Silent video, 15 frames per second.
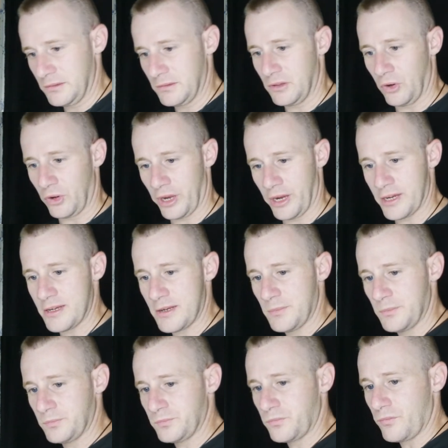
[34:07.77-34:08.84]
Okay?
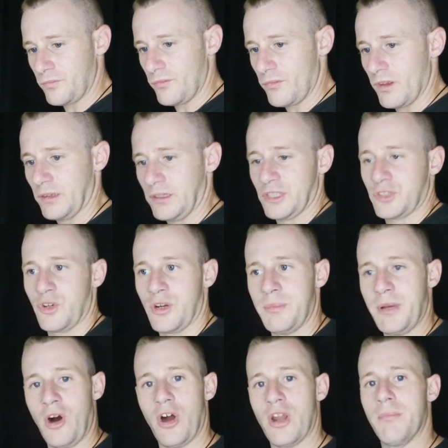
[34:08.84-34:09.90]
There's going to be an
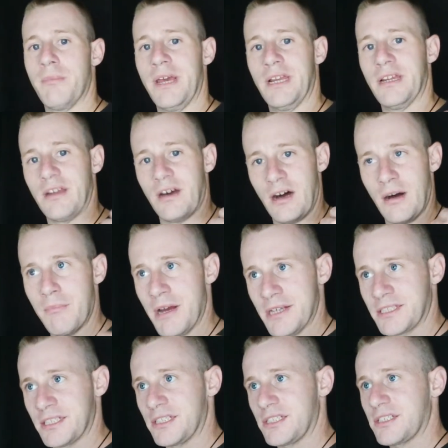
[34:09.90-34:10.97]
automated
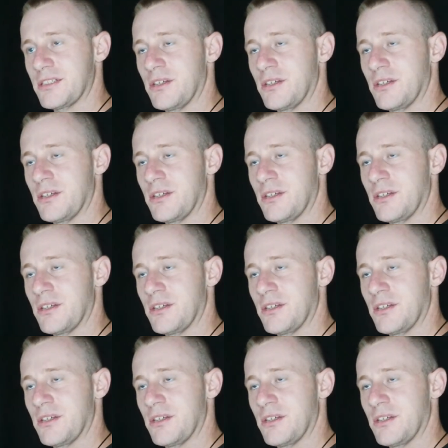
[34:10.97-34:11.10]
message.